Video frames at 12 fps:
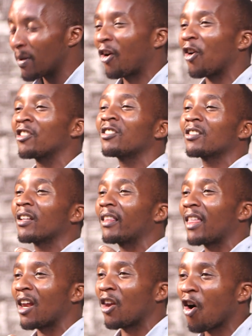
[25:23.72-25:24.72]
because
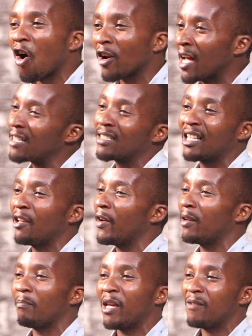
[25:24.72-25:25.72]
the Lord has
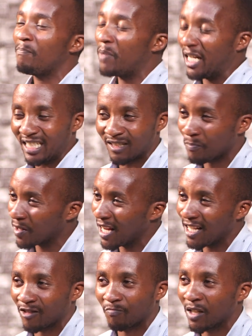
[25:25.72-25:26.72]
given me peace.
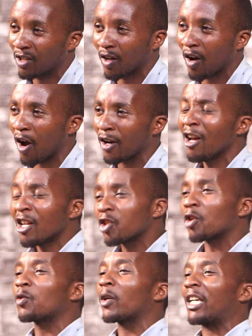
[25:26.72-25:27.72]
Praise be to God.
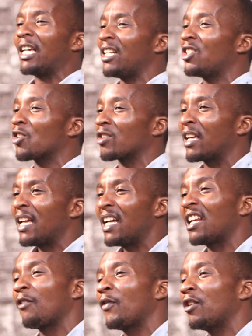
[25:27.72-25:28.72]
So to Gideon,
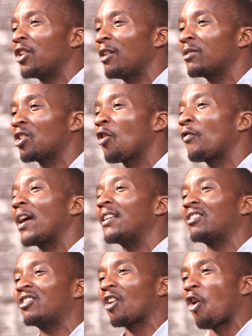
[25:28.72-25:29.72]
he revealed himself
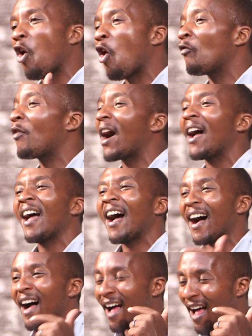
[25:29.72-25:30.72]
as Jehovah
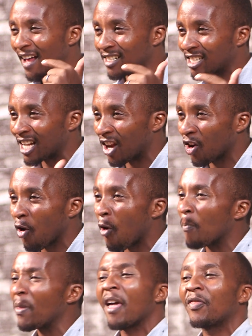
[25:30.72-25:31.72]

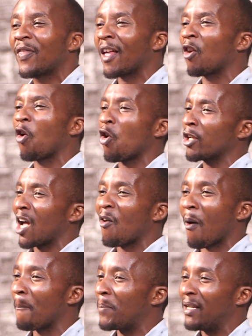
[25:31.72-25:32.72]
Shalom, the Lord
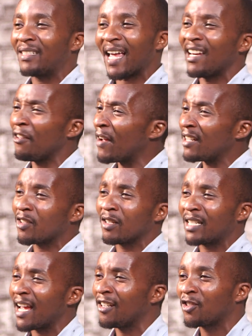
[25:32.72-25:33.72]
our peace. And even
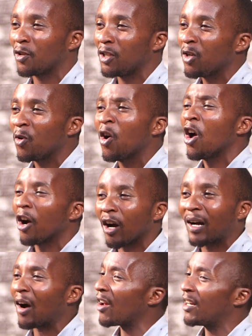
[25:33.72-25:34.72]
today to you,
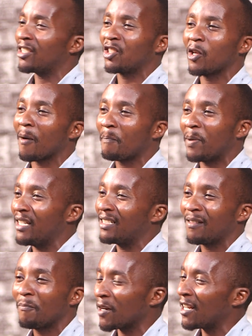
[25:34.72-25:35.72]
God is your
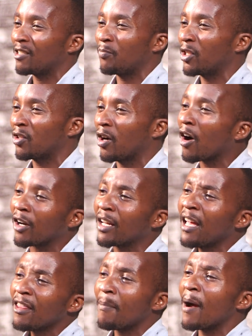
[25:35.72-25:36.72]
peace. Praise be to God.
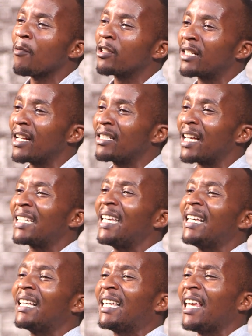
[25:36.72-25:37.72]
The Bible says that
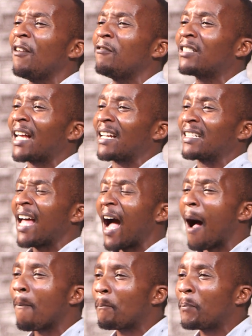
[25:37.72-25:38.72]
he gives us
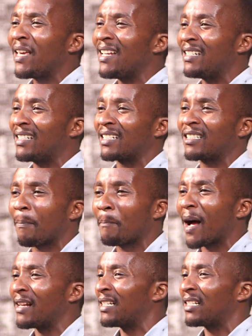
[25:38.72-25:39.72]
a peace that
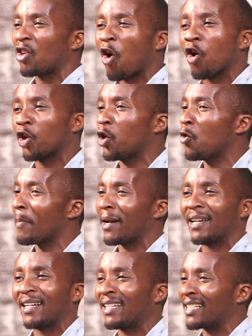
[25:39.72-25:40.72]
surpasses all
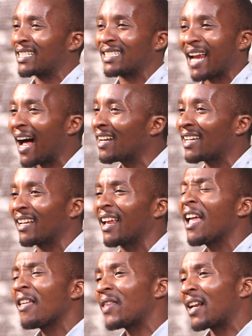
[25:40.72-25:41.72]
human understanding.
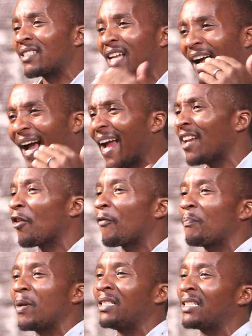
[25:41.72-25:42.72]
There is a kind
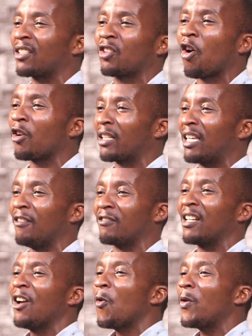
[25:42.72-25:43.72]
of peace that God
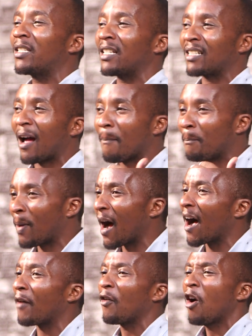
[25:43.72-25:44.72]
gives, which is
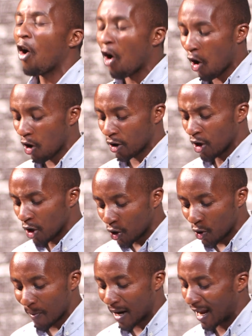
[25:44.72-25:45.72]
above all
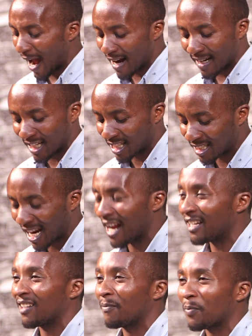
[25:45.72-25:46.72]
human
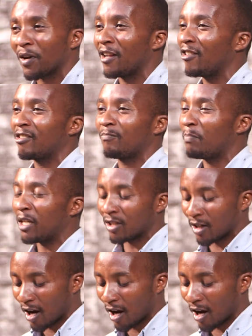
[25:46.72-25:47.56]
understanding. Praise be to